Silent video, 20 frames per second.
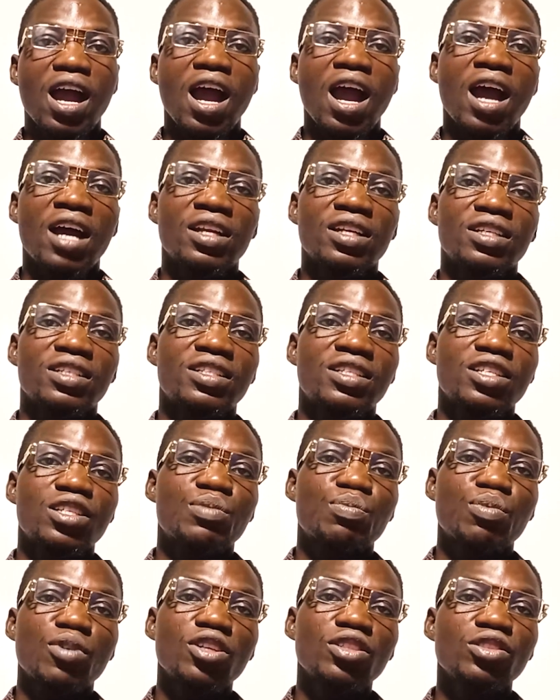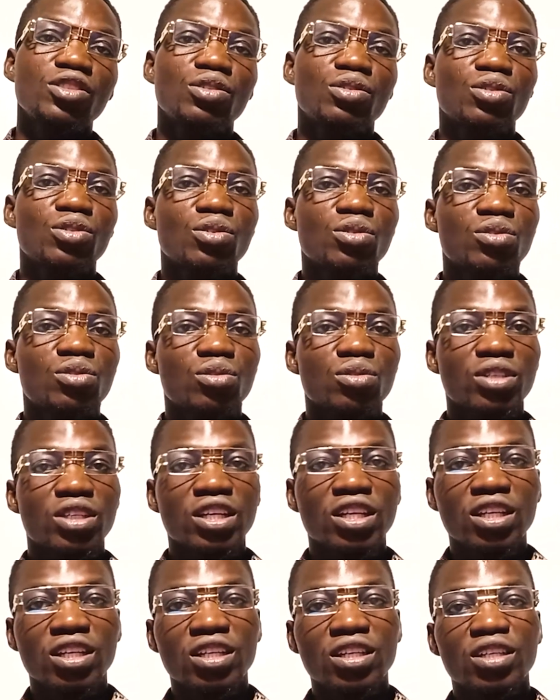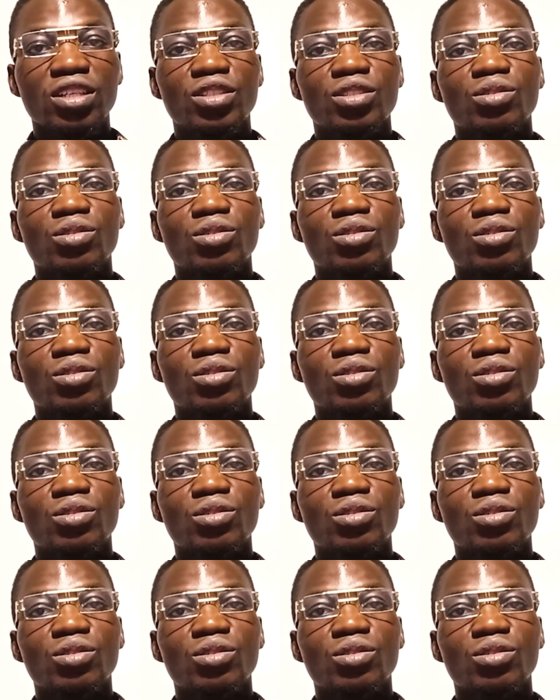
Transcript: And the sponge you use today,